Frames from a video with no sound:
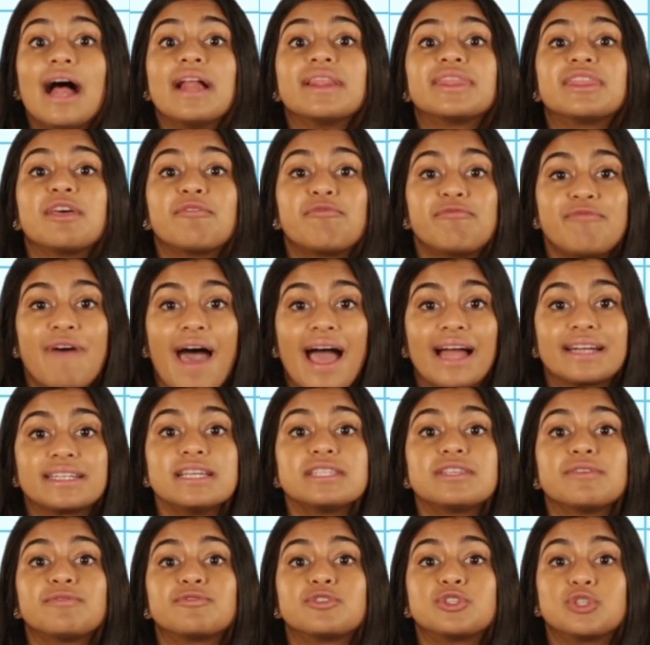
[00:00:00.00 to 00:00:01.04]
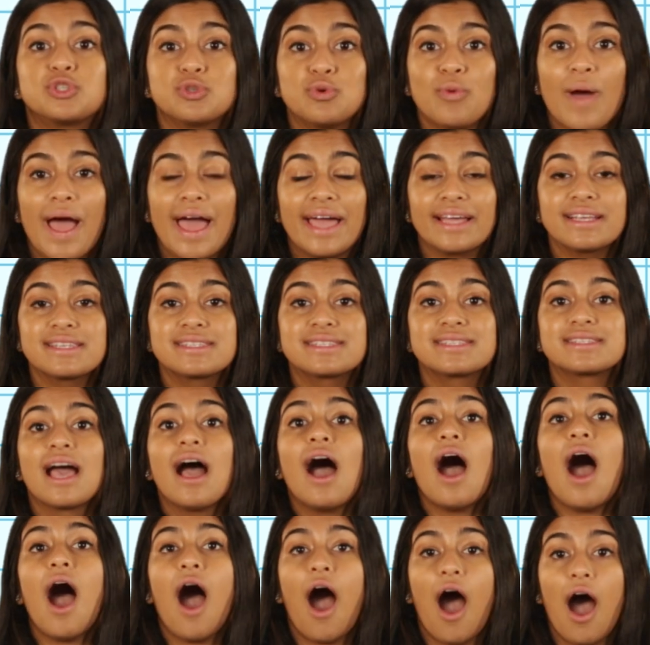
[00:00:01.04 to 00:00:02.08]
the factors of
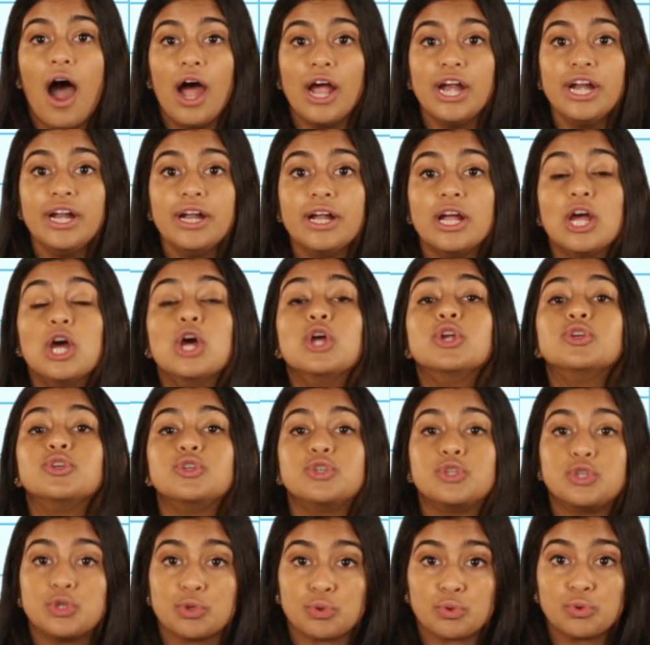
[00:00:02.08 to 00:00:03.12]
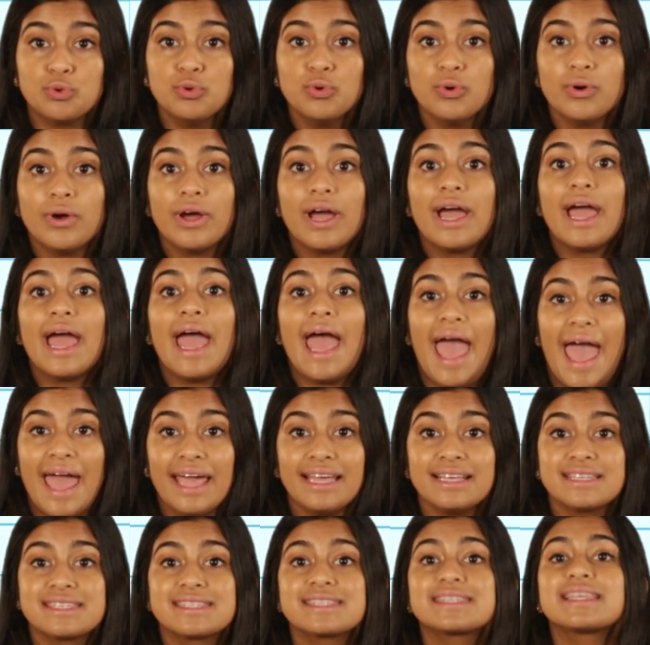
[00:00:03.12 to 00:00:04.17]
2xy are 2,
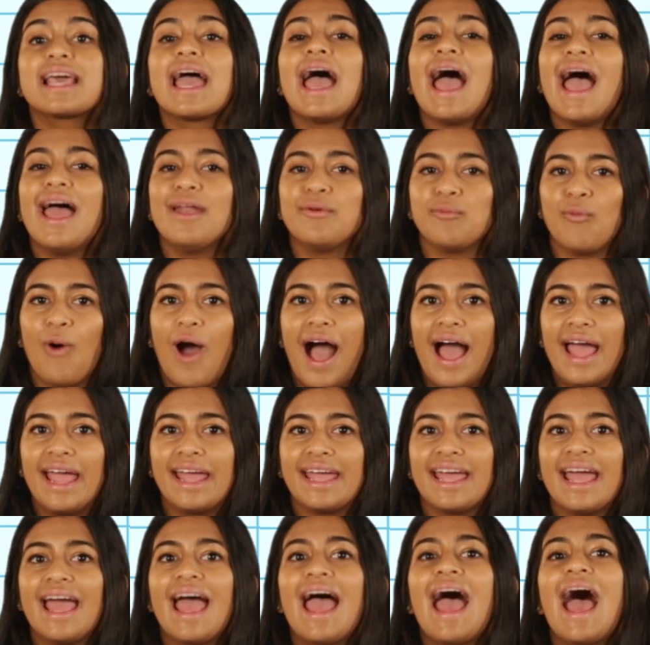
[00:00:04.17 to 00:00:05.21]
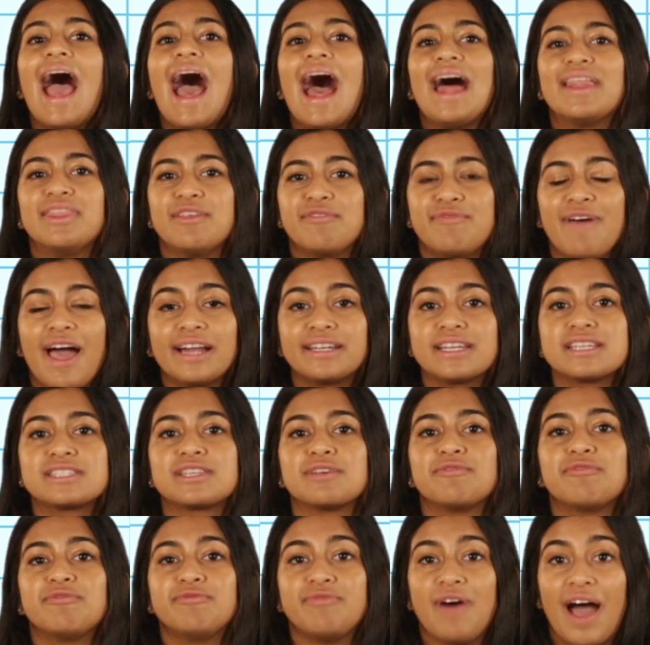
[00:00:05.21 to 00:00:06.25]
x, and y, and the factors
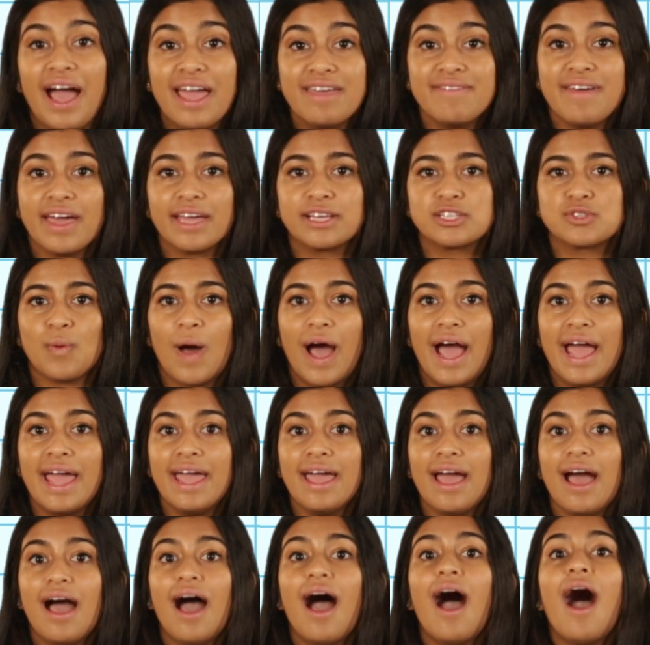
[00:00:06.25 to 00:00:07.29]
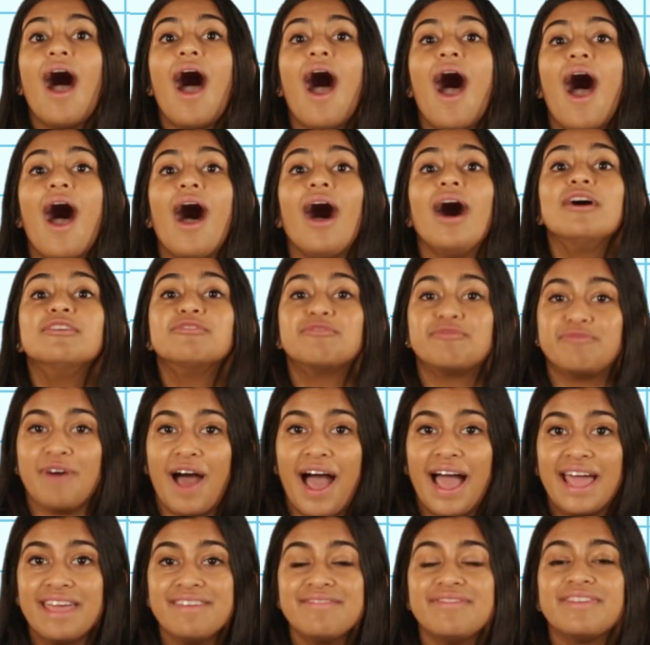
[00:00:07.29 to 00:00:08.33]
of 5xy are
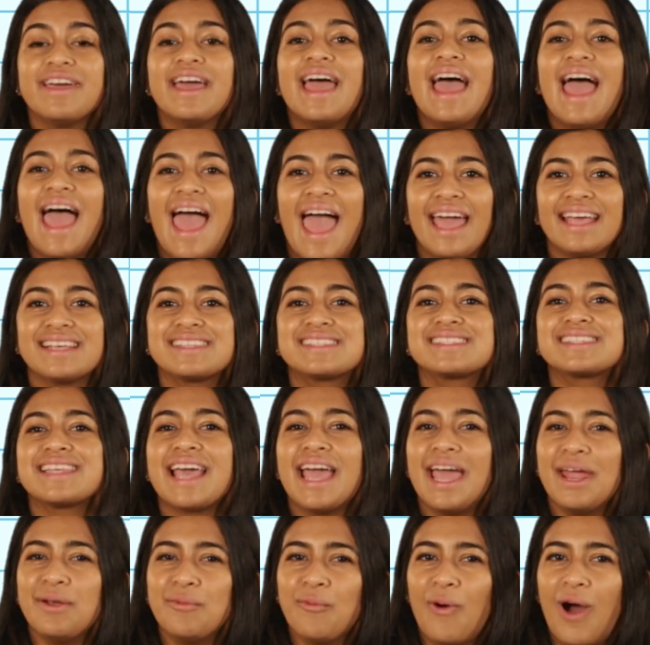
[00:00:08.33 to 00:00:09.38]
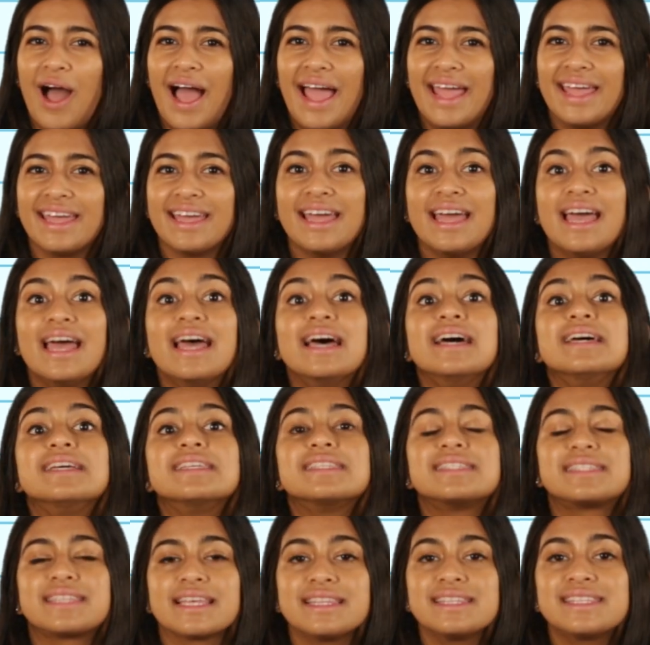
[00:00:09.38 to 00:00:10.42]
5, x, and y.
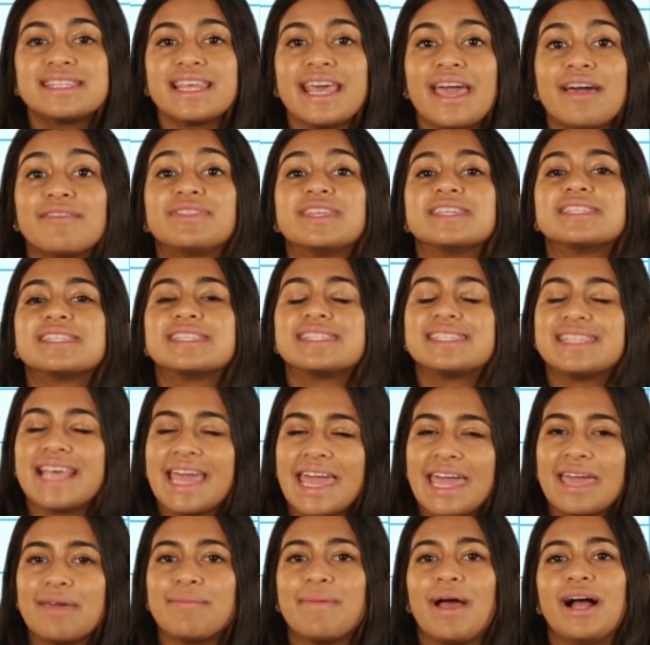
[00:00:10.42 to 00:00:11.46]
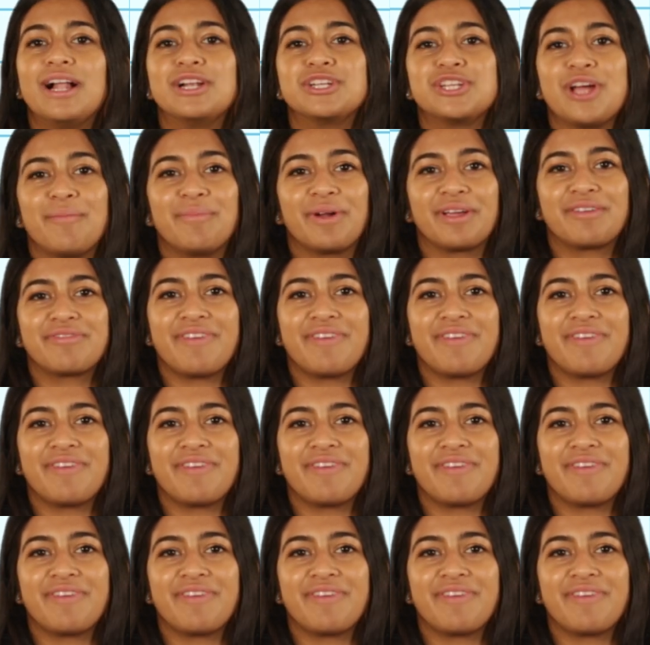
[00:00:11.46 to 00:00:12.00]
Since they have the same algebraic